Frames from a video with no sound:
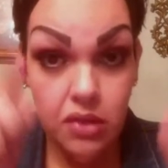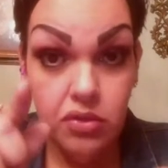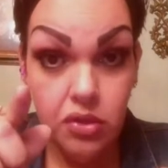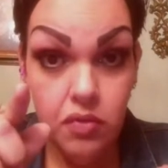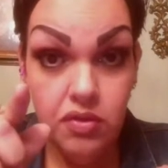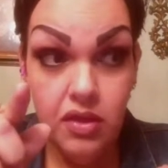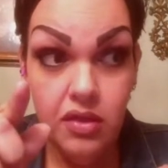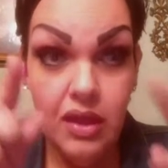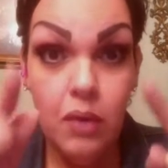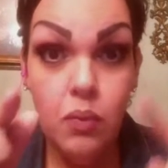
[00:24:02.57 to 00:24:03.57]

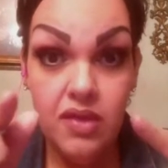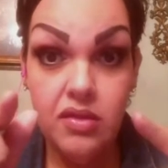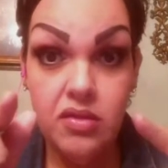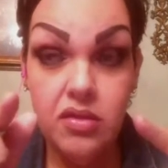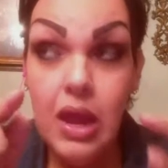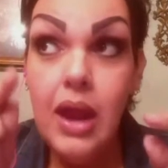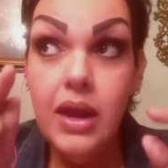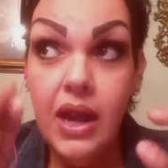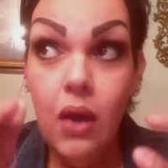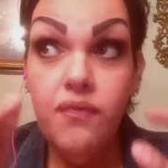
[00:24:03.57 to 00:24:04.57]
excuses and reasons.
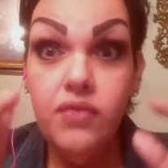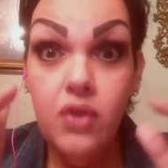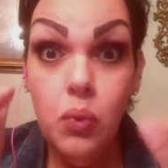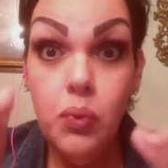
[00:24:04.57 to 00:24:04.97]
Now, if they're